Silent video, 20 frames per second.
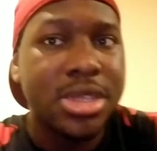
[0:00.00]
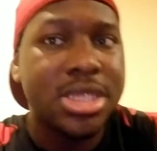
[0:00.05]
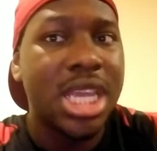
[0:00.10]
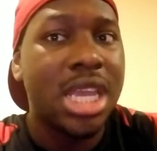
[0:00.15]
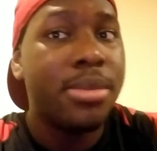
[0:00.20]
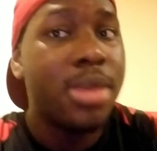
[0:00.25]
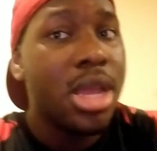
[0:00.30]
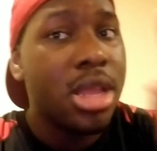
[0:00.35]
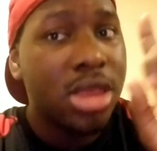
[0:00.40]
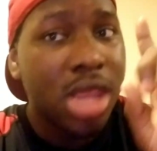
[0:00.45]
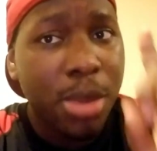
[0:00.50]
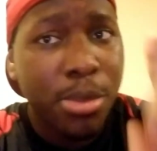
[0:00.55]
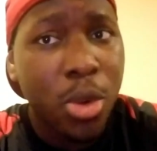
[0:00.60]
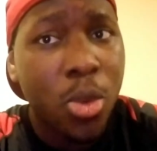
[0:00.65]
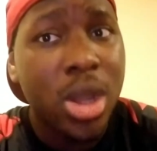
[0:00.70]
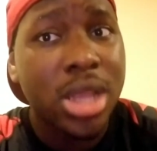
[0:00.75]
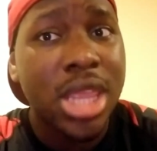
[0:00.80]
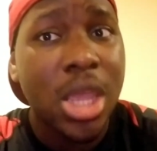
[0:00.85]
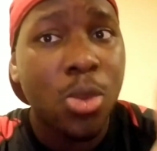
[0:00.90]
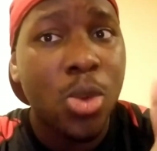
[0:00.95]
team. Number
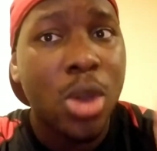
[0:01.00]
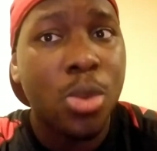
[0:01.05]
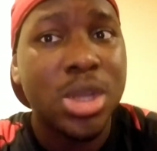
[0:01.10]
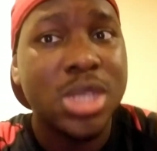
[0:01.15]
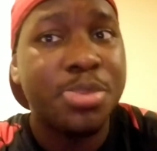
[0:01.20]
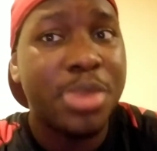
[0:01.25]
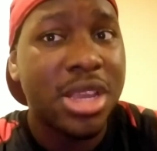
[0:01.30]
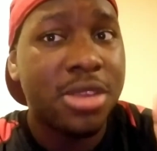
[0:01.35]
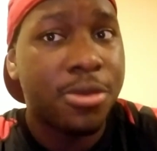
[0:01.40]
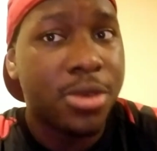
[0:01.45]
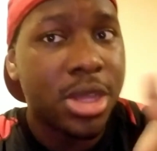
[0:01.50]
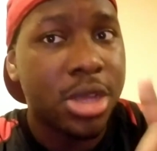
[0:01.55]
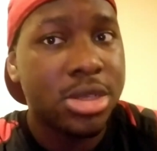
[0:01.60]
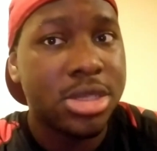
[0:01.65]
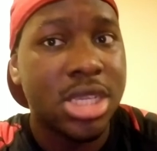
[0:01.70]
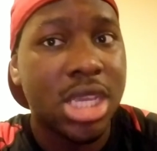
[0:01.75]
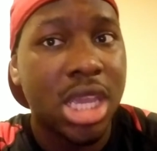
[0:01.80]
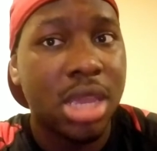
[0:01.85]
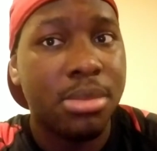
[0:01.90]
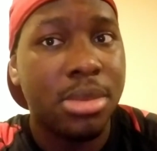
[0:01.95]
one, they want what's best for their
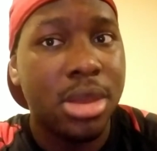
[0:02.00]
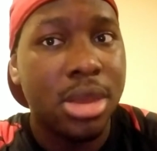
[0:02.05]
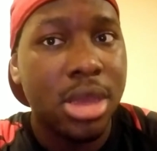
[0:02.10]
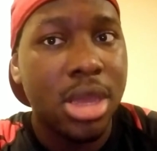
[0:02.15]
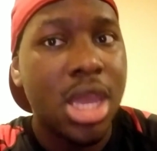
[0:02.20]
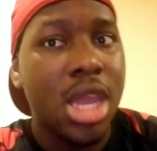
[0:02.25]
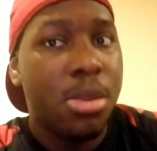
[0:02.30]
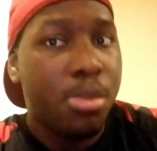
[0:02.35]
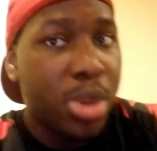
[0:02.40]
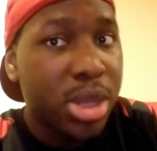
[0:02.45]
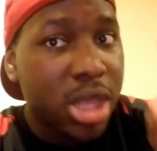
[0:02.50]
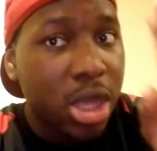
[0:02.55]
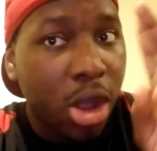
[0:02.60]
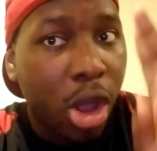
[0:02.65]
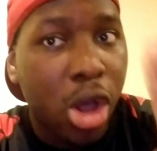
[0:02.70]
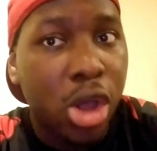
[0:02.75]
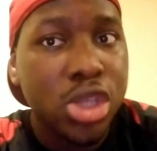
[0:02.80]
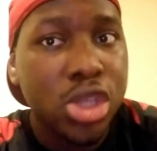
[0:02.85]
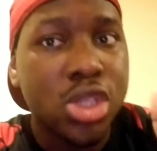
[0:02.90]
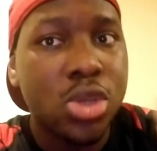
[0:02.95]
team, but they
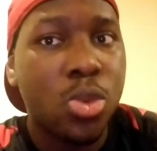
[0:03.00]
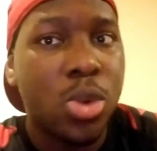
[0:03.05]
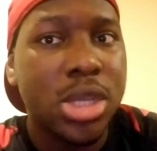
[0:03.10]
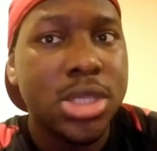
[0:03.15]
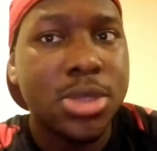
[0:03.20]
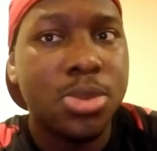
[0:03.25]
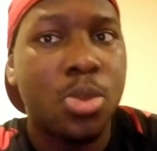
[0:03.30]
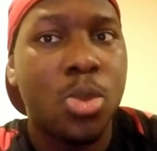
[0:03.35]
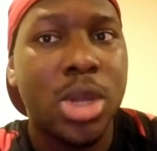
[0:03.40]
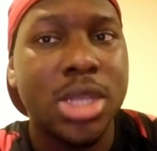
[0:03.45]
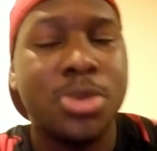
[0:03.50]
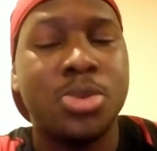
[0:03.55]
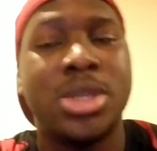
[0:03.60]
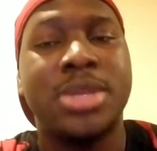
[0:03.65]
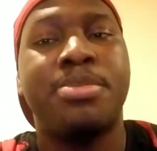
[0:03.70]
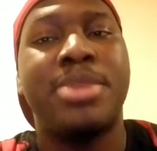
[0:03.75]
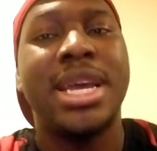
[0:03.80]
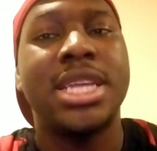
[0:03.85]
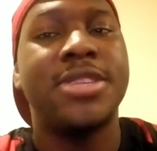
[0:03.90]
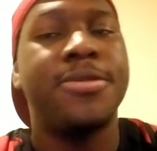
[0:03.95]
also want what's
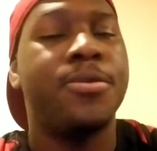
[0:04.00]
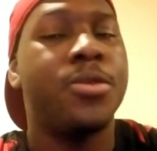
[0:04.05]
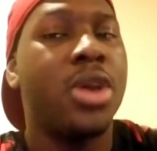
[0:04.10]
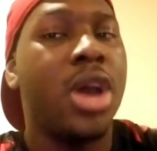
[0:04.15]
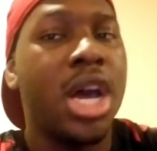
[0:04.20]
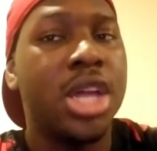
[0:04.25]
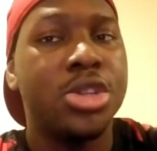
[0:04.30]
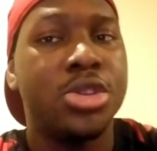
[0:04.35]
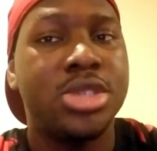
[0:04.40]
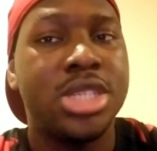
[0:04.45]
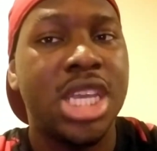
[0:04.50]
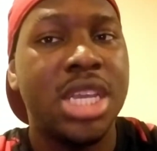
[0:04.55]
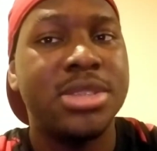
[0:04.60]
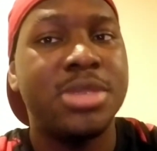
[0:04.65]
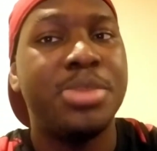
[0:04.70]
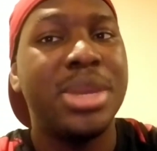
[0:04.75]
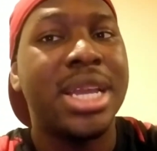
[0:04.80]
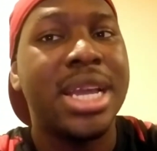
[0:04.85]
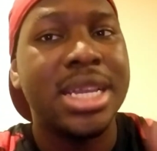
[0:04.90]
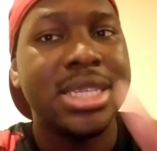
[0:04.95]
best for other teams,
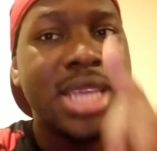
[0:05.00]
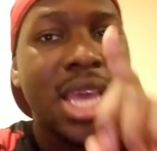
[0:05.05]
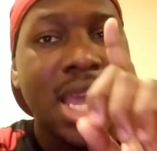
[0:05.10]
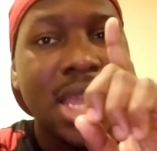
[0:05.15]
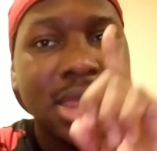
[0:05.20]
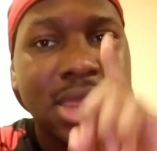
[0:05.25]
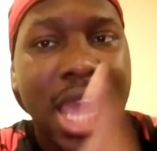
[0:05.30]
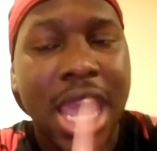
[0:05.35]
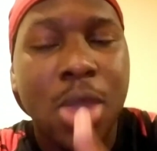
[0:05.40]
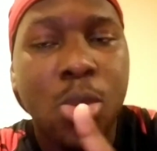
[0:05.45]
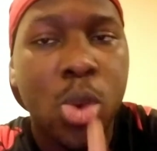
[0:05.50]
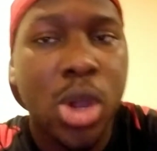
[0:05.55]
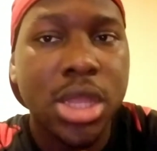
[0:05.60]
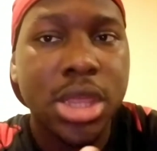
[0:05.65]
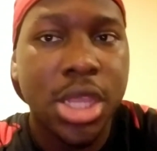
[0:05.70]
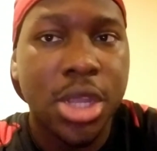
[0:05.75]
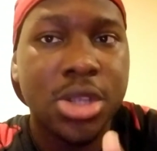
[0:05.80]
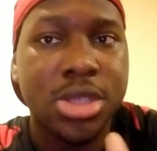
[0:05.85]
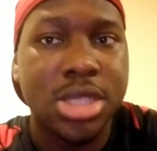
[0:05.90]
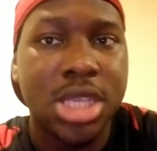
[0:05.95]
because they want
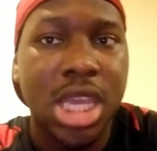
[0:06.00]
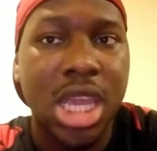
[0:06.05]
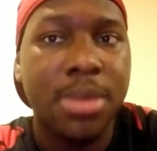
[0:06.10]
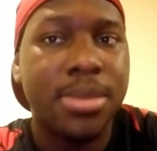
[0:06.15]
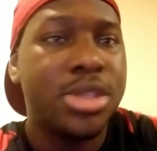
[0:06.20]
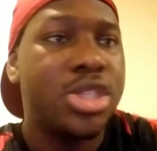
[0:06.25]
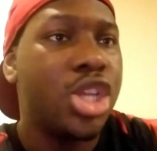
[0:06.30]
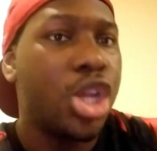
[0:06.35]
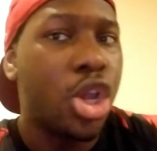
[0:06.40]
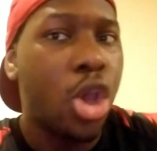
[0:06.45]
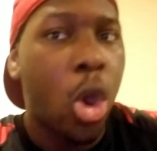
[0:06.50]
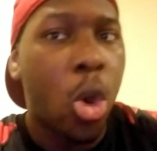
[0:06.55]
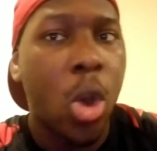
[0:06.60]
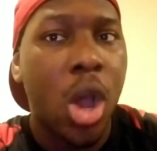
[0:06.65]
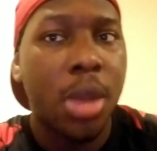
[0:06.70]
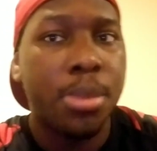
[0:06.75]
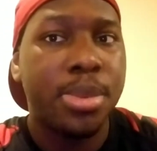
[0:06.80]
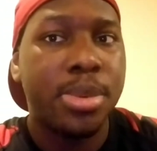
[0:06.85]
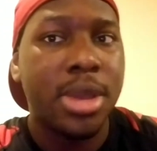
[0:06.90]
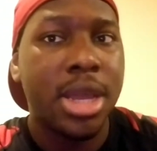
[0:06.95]
their team to go up